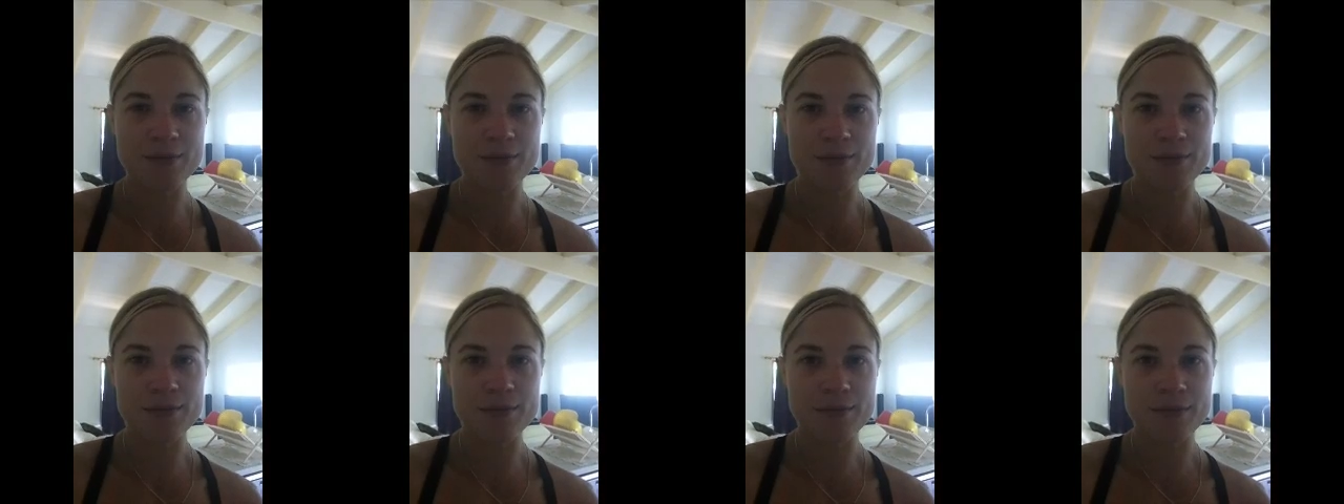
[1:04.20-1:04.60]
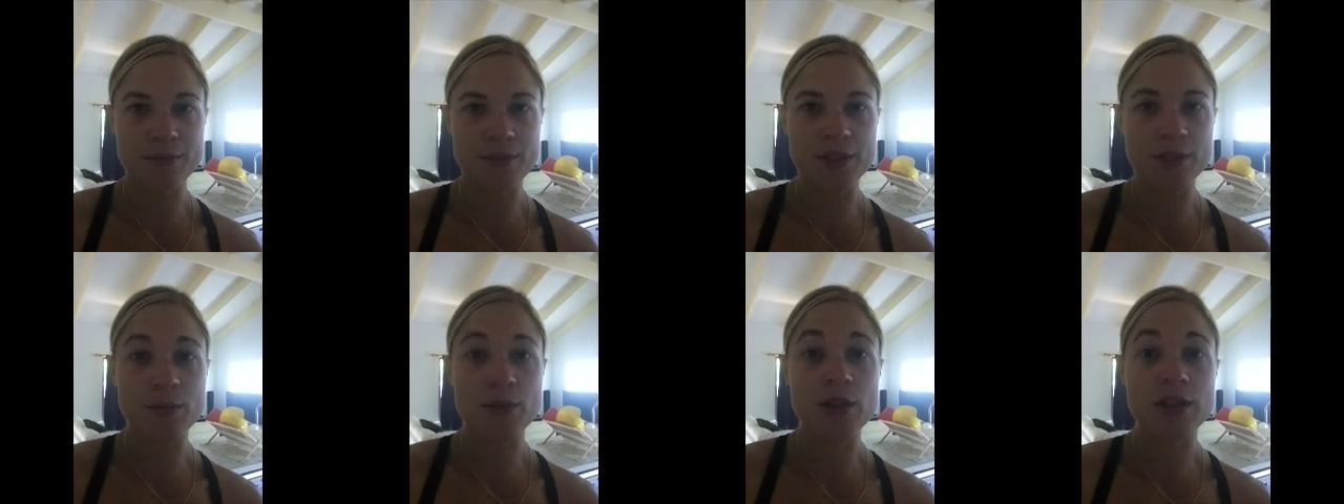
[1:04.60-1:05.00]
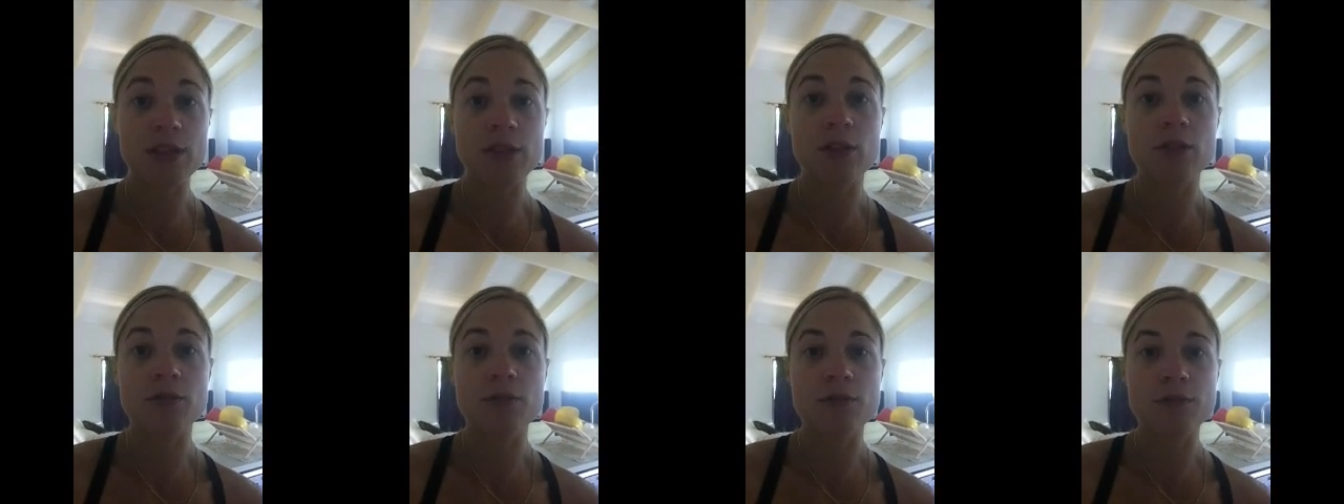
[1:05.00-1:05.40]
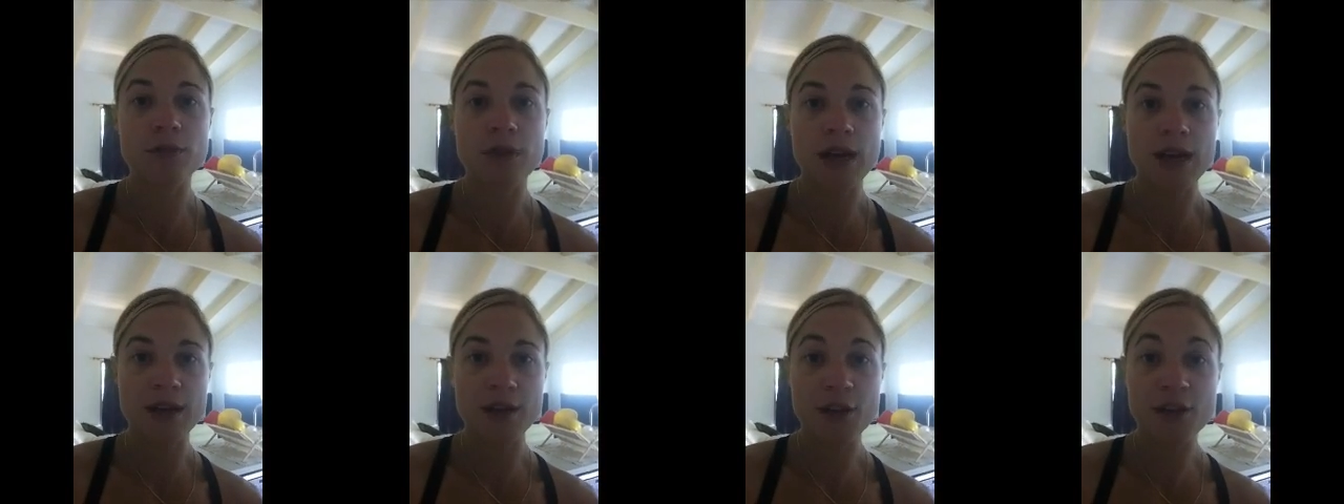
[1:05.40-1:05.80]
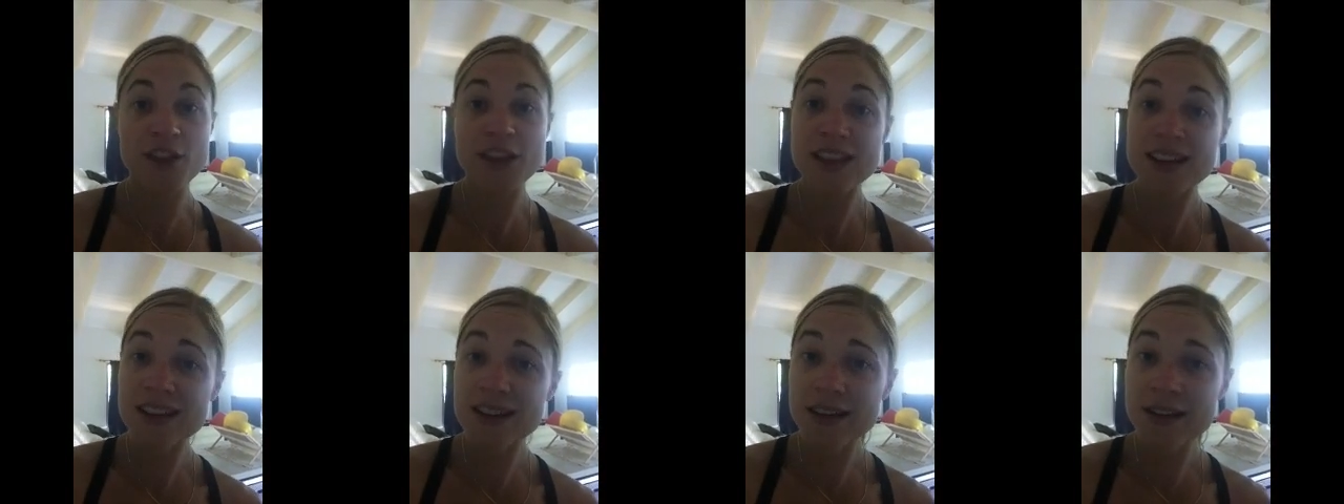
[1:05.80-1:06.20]
the smoothie a lot
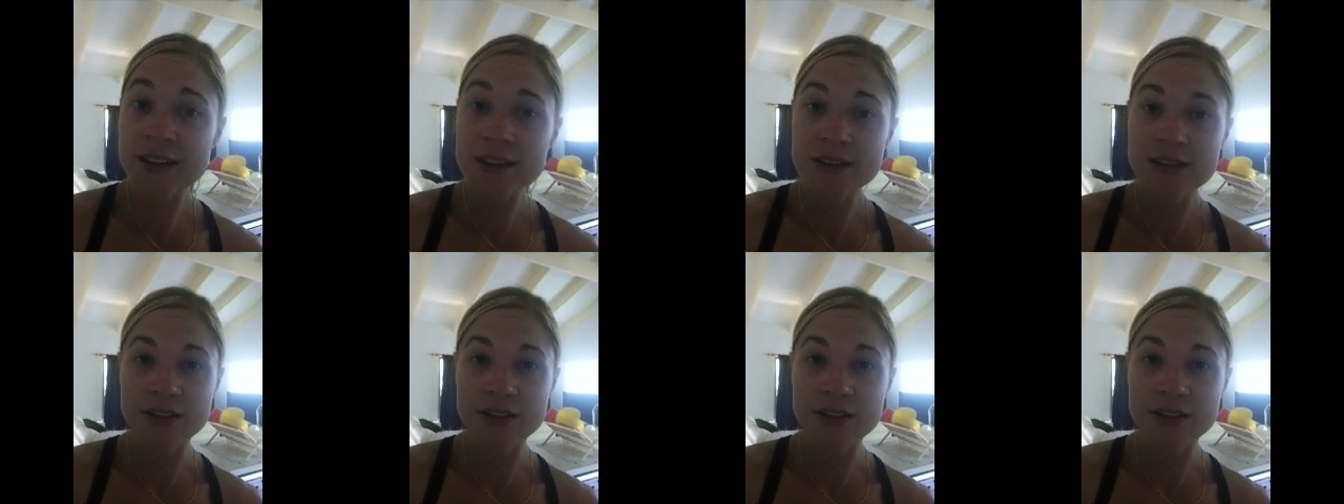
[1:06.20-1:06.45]
thicker,